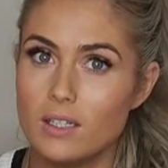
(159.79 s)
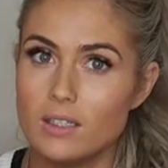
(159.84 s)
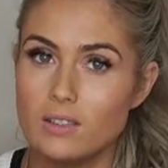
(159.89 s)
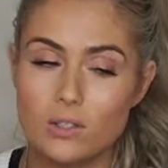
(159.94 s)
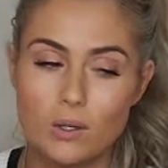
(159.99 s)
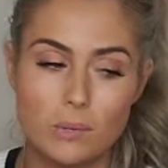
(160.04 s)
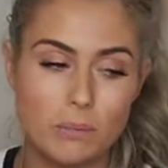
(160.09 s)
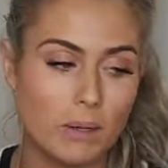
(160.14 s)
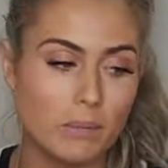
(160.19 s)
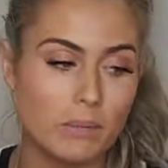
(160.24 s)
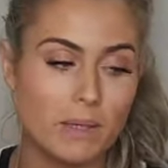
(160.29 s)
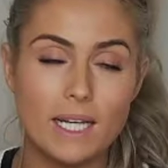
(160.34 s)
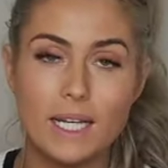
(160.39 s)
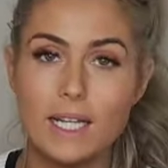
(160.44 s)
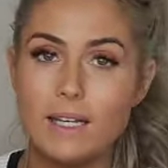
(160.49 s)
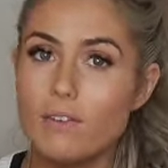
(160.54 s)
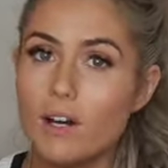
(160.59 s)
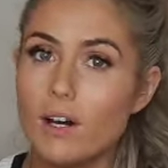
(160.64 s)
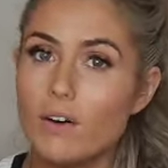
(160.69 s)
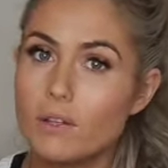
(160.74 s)
So I'll probably
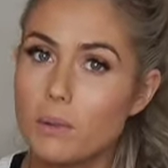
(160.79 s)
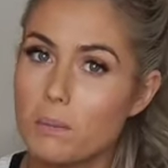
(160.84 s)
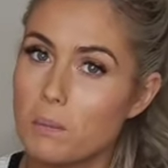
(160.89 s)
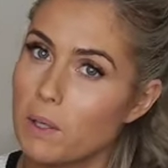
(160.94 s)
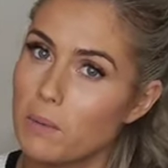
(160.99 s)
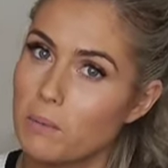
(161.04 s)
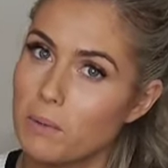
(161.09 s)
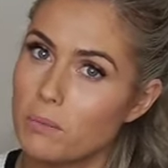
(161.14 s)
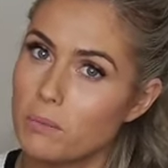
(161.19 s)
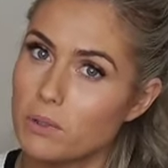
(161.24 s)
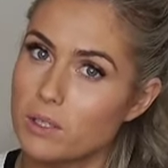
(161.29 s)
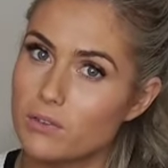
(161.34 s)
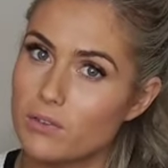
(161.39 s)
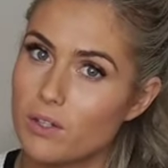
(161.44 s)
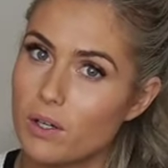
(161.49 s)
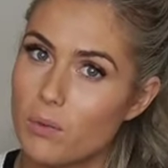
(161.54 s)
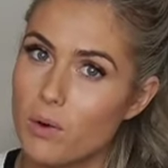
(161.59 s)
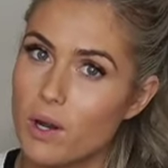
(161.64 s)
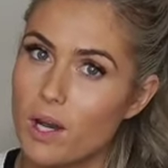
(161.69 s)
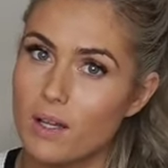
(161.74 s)
leave off the permanent ones
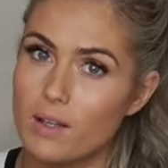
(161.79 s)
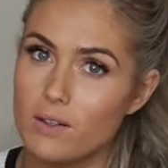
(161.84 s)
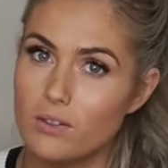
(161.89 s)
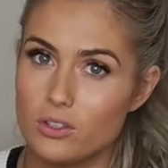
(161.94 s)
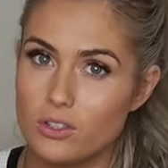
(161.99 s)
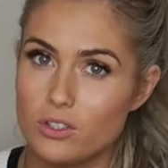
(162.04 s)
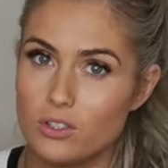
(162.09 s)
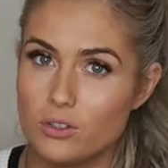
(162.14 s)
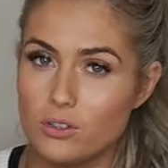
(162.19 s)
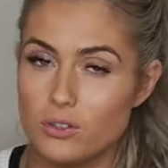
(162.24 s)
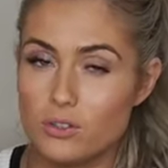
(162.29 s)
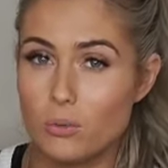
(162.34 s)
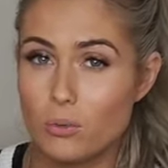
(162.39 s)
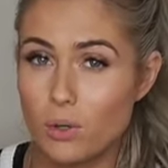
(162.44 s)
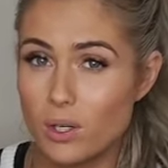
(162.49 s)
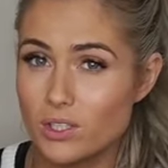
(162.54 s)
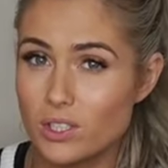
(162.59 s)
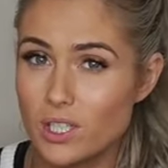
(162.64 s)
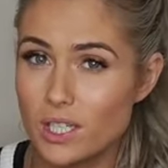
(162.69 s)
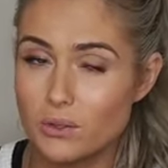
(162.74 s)
for a while and just use the
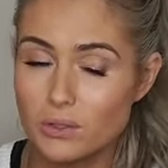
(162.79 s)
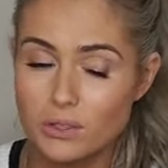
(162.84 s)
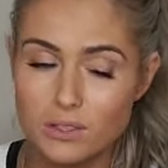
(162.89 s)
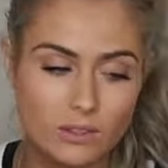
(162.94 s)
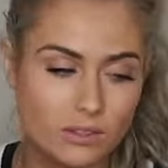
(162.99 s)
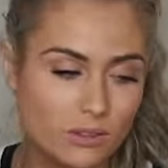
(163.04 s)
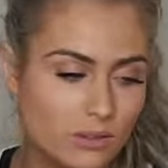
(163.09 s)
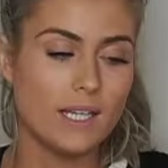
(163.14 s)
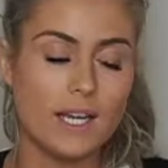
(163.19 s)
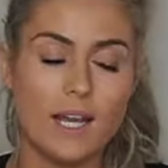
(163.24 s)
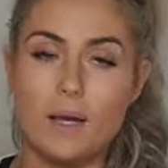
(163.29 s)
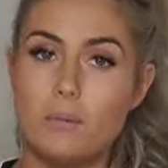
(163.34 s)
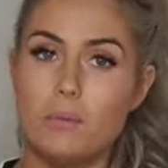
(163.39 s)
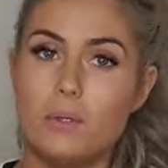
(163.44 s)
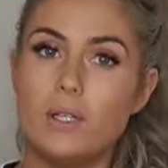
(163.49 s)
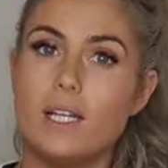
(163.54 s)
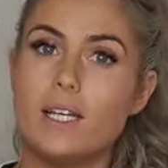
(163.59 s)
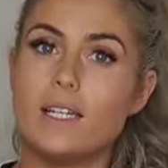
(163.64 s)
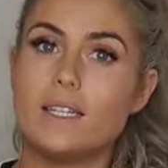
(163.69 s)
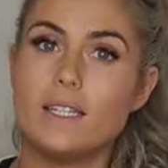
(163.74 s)
washouts. Yeah,
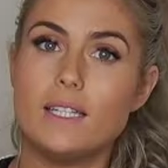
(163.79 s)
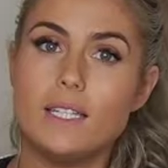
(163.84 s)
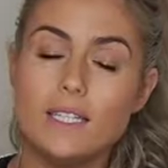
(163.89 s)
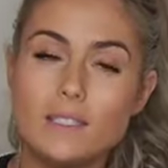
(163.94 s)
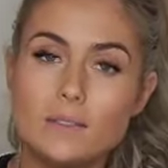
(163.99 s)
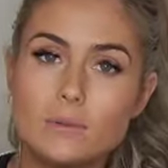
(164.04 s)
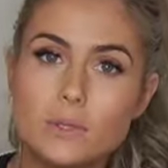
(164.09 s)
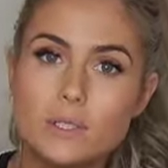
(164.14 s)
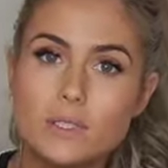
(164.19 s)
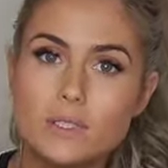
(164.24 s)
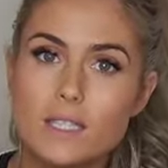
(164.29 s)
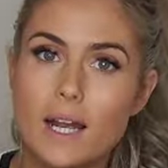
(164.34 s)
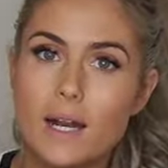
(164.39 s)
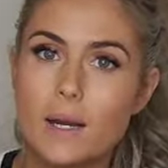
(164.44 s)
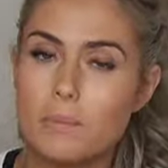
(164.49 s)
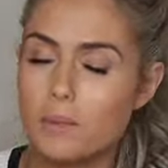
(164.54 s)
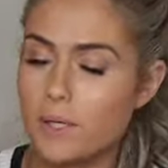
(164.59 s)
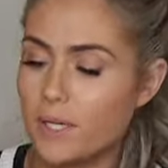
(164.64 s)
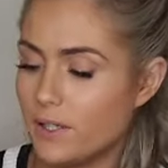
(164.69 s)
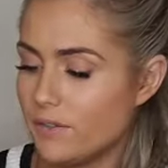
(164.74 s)
but like these ones
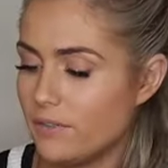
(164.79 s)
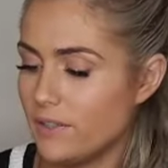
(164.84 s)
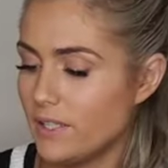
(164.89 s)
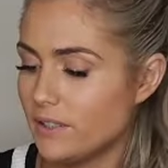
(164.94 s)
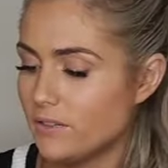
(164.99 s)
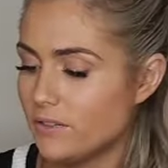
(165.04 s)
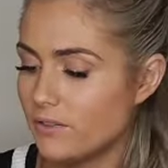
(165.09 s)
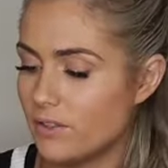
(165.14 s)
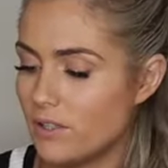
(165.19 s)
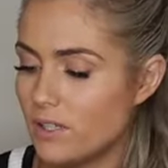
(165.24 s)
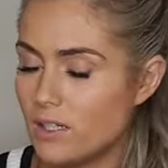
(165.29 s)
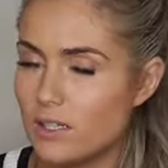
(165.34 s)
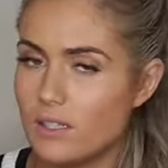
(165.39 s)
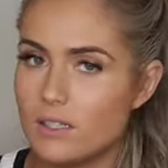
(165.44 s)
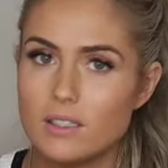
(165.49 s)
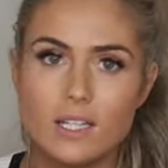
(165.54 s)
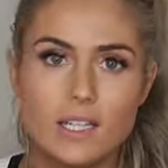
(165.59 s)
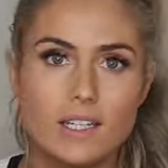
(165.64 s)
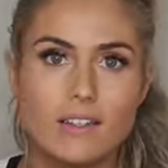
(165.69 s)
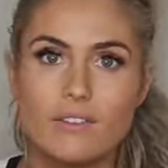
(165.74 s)
are perfect for
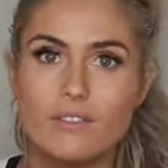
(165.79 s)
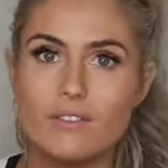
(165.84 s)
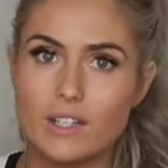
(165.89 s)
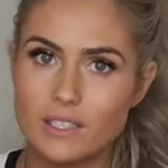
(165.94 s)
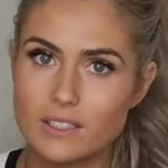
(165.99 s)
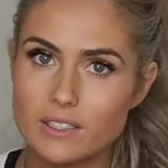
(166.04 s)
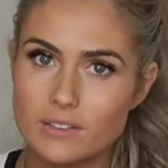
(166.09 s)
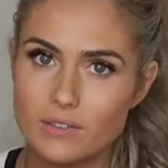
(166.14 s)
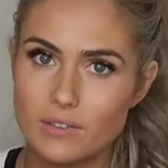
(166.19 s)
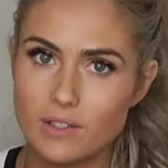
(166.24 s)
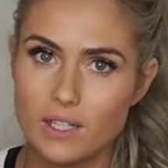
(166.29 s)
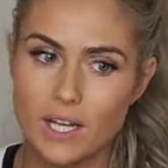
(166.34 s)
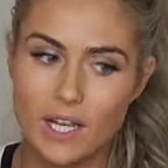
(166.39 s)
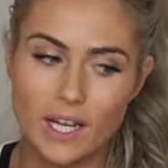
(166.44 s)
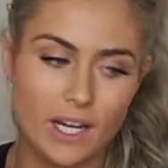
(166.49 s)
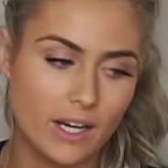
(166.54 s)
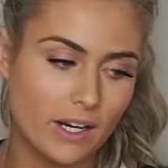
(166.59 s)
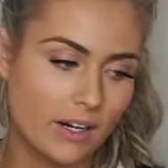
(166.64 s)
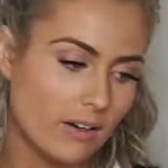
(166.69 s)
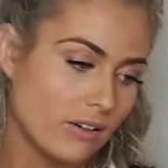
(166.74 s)
like festival
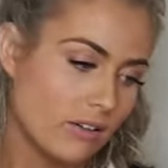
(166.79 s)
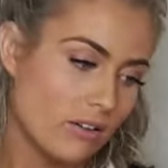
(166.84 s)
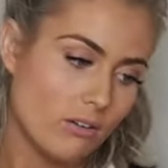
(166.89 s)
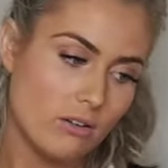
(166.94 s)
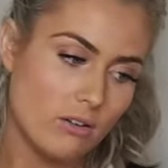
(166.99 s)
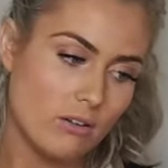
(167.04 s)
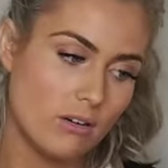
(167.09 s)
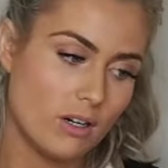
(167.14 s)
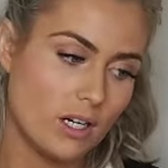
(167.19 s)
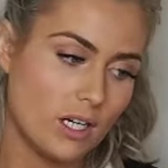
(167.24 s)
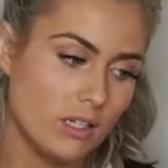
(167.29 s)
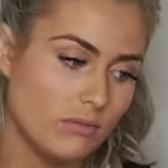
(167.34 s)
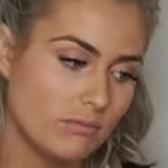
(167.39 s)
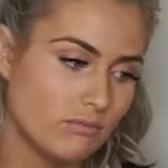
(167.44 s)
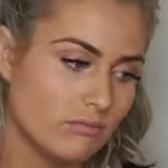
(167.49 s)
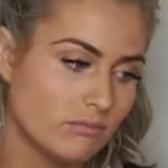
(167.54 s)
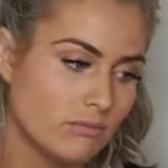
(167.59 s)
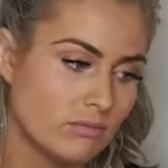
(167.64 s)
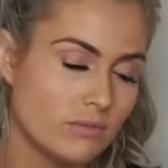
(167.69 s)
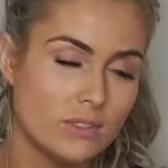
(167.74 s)
hair, or
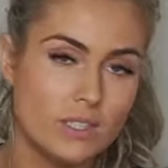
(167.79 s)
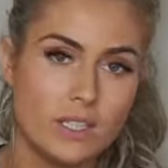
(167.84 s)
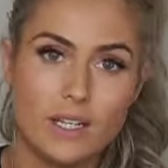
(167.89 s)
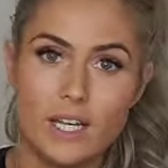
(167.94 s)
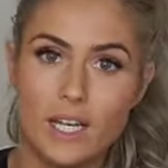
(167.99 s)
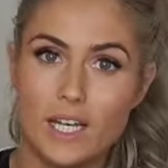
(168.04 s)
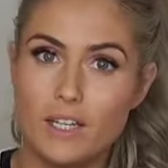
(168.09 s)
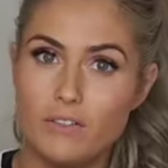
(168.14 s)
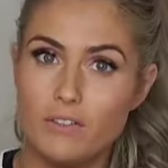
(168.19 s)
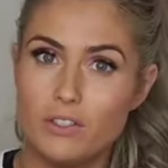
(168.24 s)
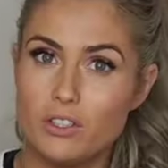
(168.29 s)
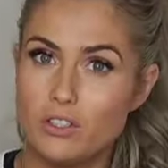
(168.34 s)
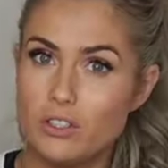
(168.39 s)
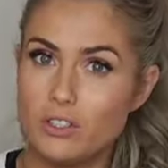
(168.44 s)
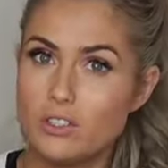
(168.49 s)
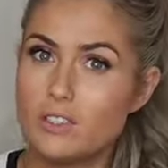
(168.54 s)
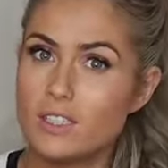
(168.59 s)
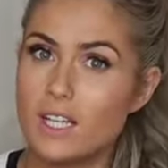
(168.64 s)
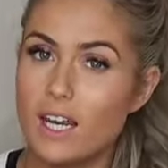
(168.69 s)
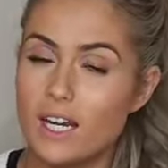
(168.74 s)
if you
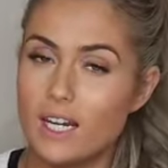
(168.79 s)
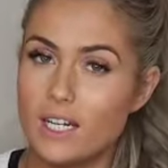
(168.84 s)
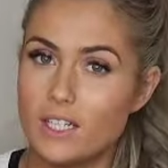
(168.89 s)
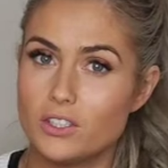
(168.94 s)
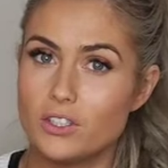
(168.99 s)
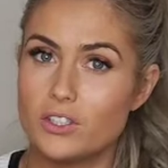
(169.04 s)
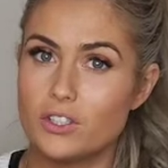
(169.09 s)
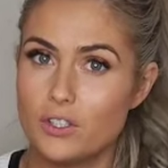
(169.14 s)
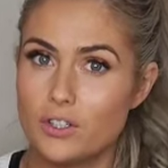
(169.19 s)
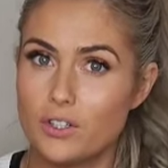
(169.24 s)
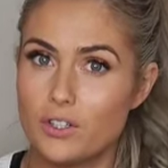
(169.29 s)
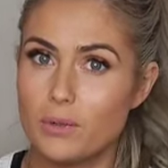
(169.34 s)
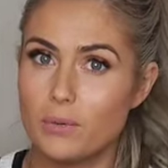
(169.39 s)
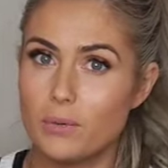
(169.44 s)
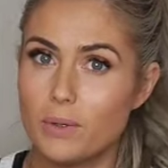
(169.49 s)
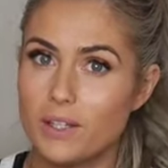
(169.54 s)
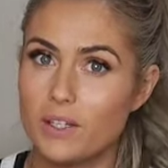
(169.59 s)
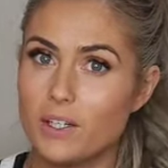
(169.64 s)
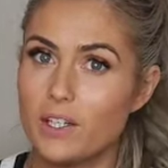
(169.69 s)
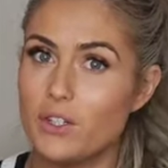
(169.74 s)
just aren't sure
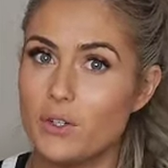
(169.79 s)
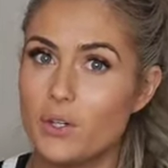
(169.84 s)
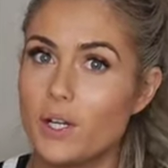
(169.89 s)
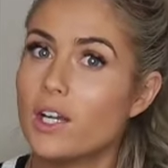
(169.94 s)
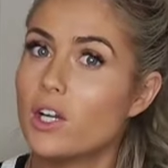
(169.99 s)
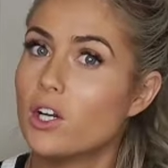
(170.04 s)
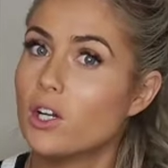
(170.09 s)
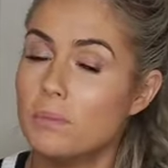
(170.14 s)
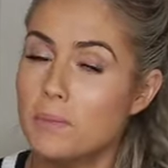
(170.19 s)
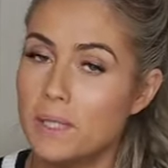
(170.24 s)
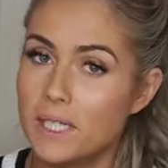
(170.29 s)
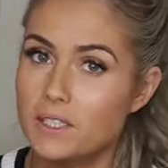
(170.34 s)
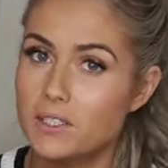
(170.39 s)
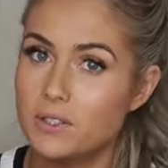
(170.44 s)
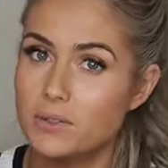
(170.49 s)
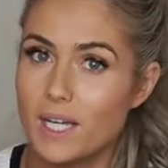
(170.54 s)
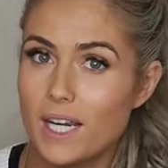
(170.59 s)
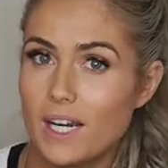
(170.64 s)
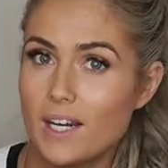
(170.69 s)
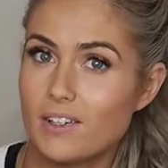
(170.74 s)
whether you can commit
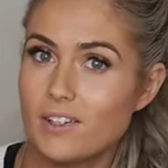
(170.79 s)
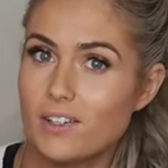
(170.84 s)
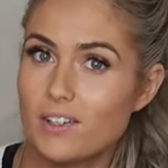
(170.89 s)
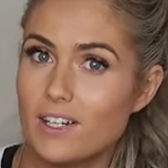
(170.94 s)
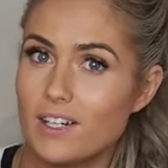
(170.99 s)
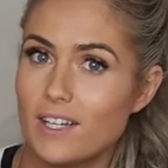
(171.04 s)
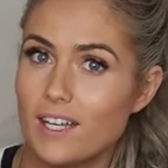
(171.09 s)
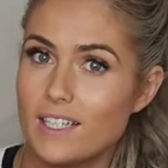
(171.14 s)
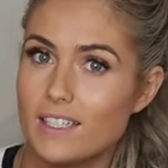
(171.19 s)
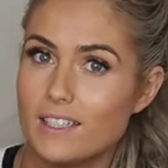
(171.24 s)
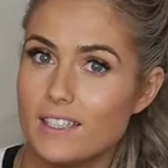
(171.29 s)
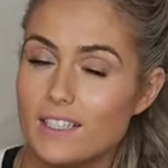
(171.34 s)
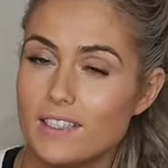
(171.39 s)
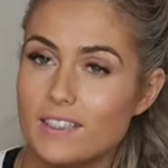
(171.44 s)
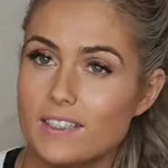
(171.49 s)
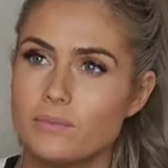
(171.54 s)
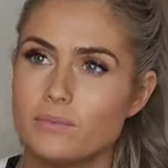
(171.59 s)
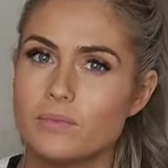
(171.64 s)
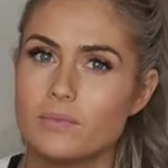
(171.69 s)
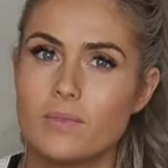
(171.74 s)
to a hair colour like
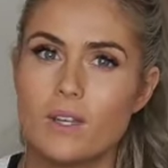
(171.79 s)
this.